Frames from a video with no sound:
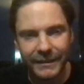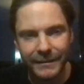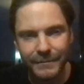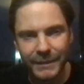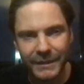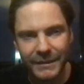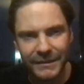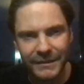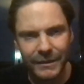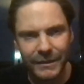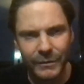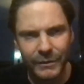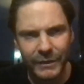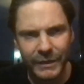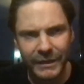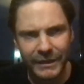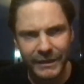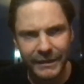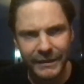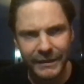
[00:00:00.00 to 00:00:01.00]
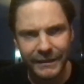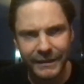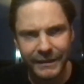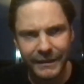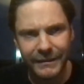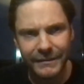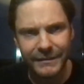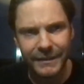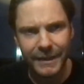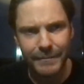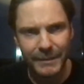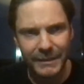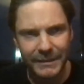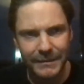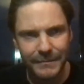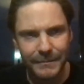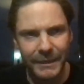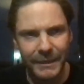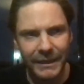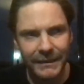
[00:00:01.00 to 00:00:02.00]
in Barcelona, in a
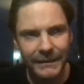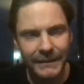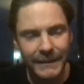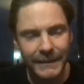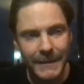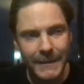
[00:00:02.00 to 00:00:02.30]
tapas bar,